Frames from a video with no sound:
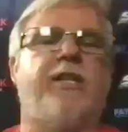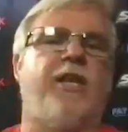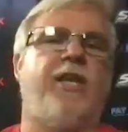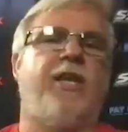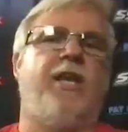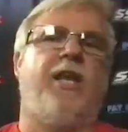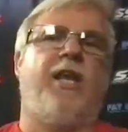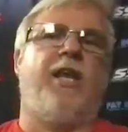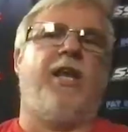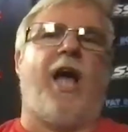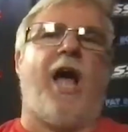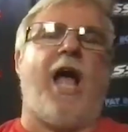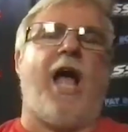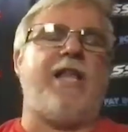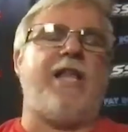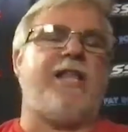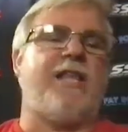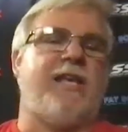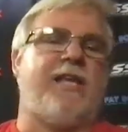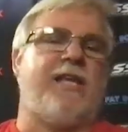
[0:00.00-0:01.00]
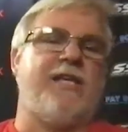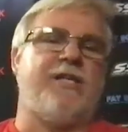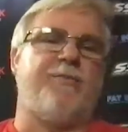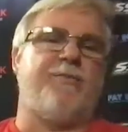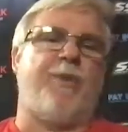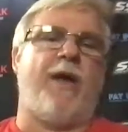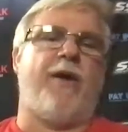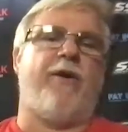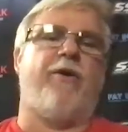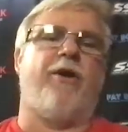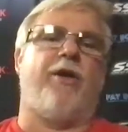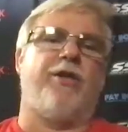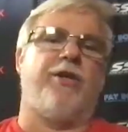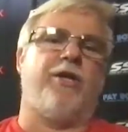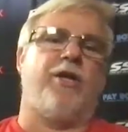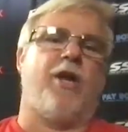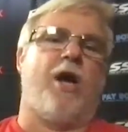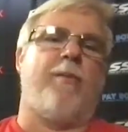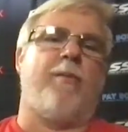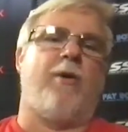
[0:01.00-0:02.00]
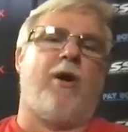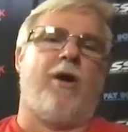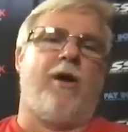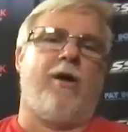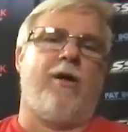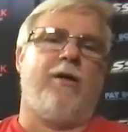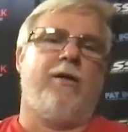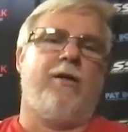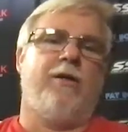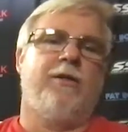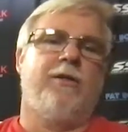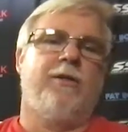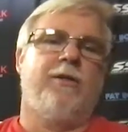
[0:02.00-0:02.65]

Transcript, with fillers: that I think he's better on the Yamaha.